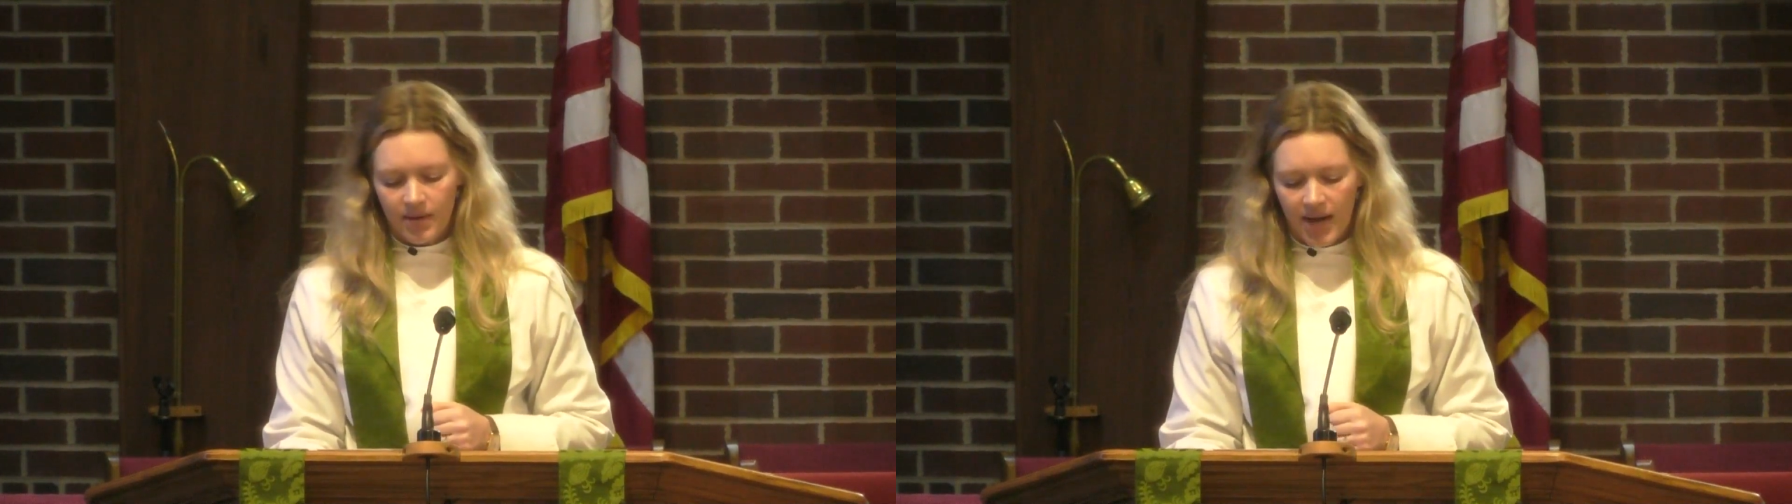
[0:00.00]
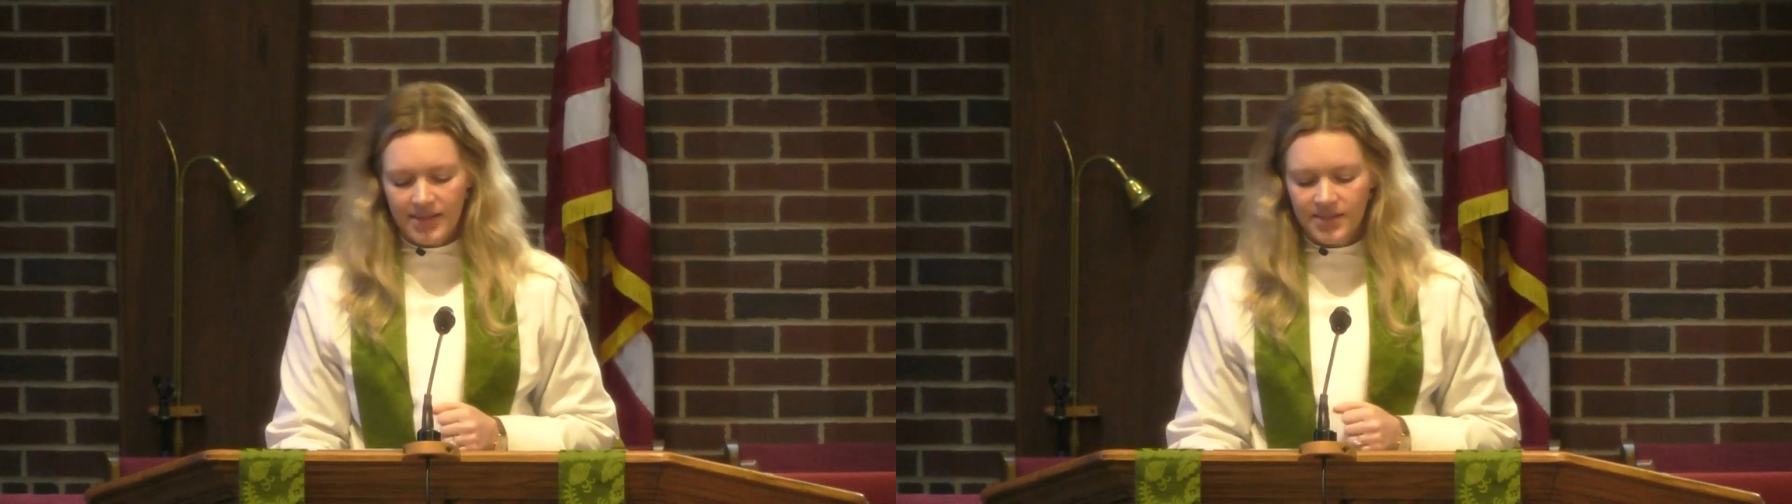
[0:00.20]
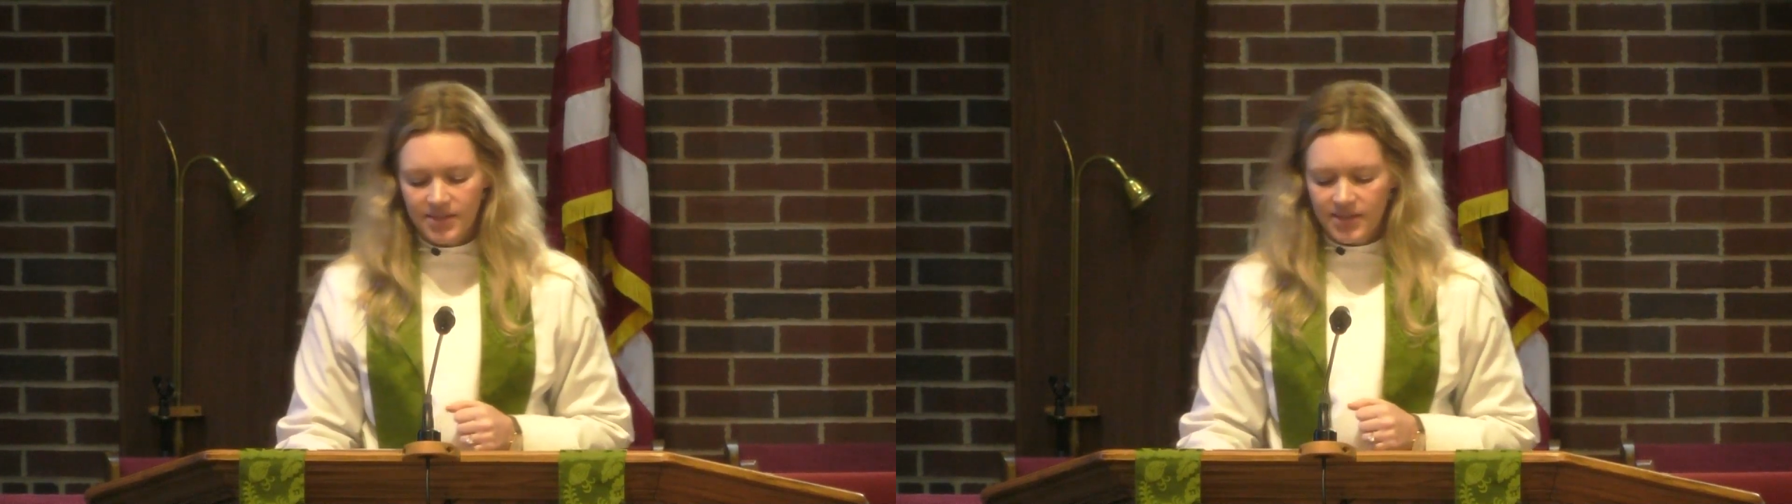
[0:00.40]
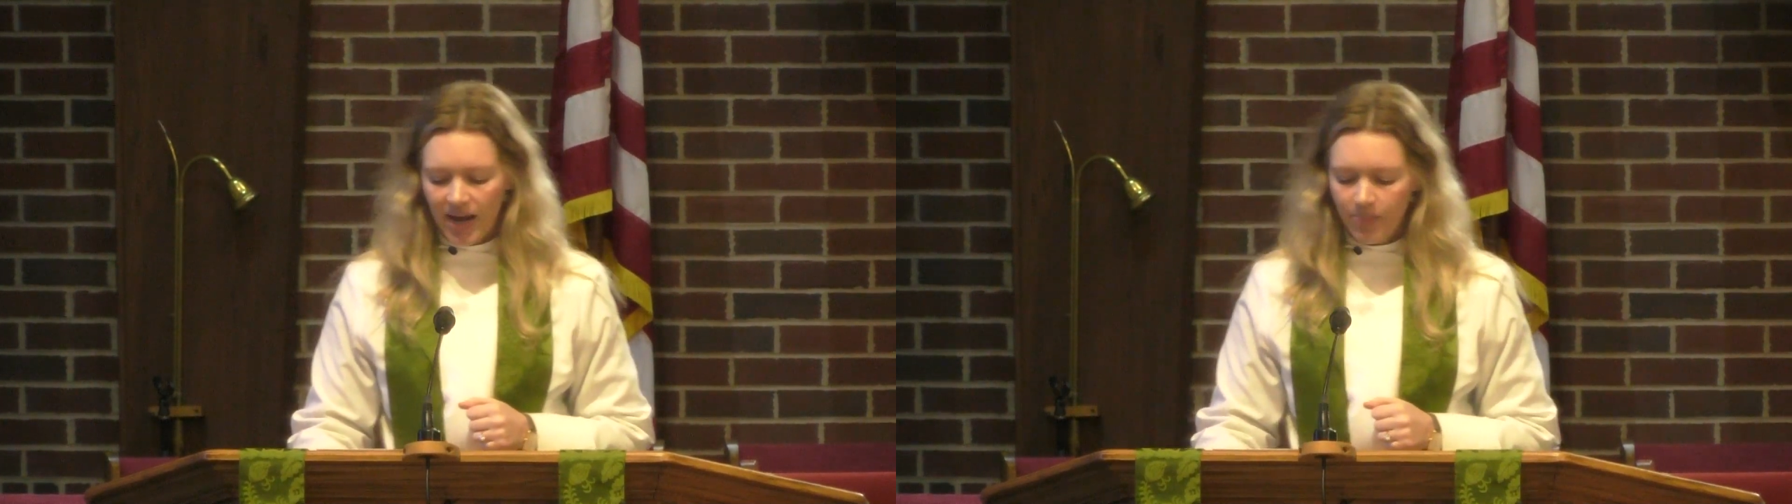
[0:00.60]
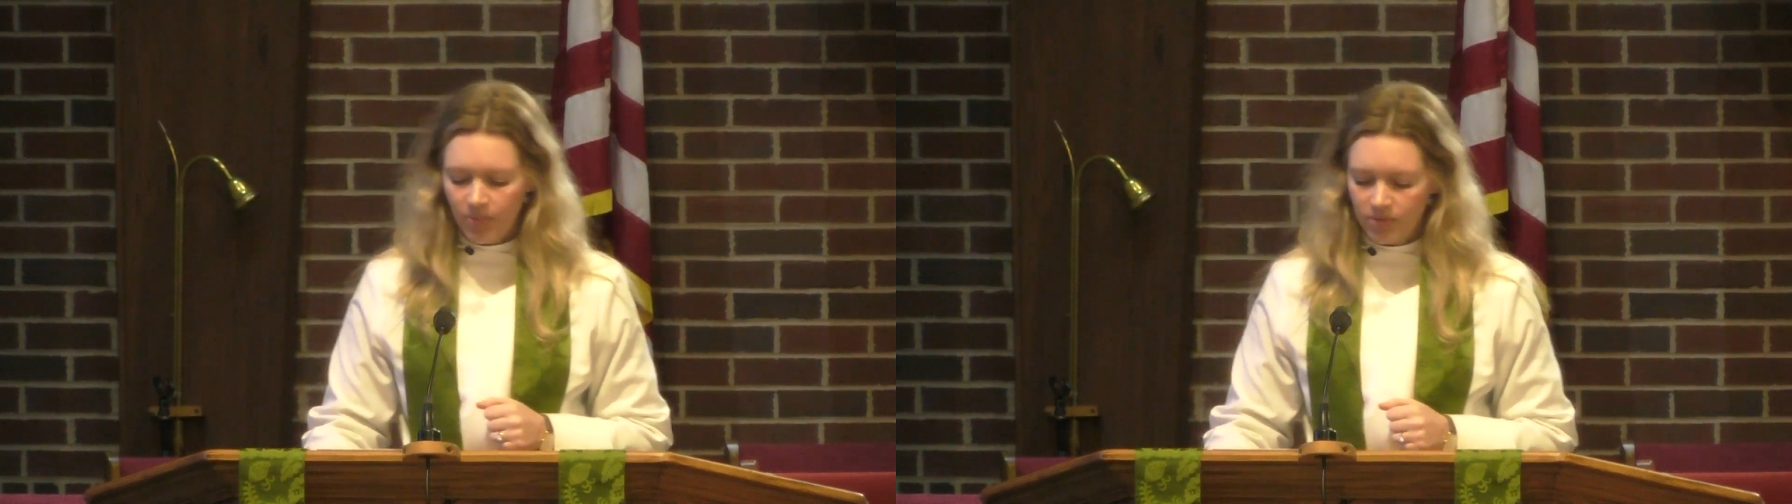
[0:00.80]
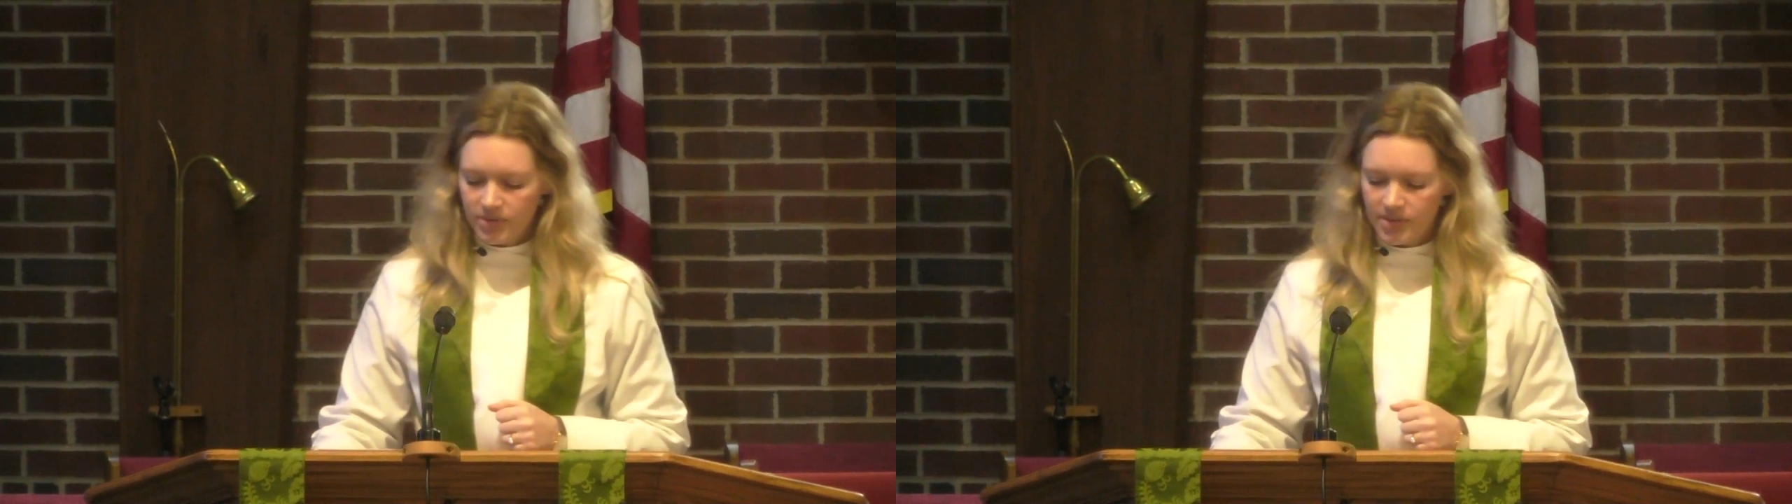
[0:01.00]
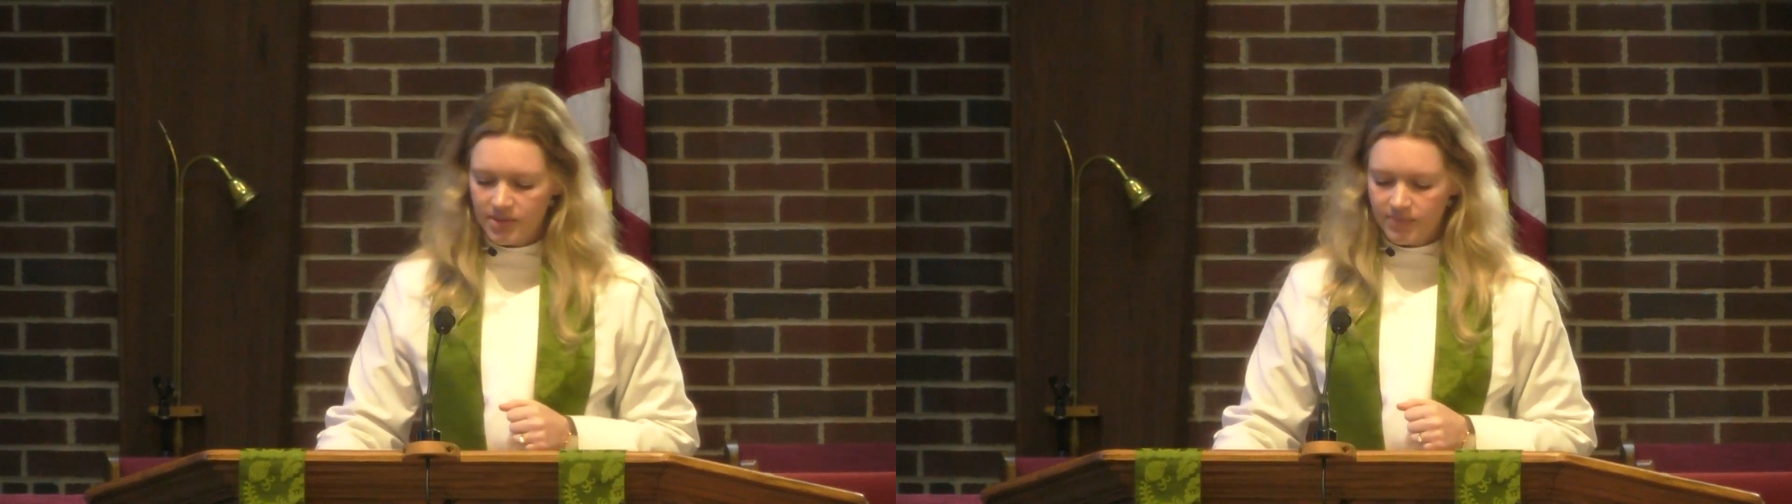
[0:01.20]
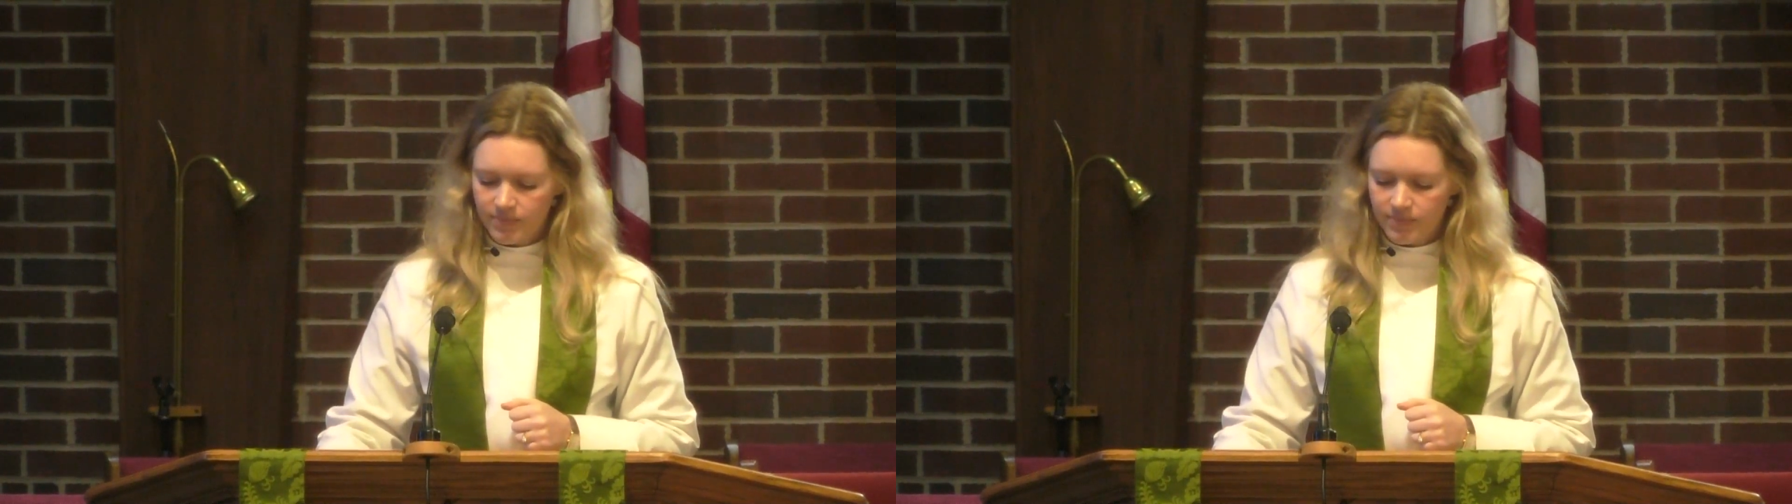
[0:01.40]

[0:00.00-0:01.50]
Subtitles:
as disciples.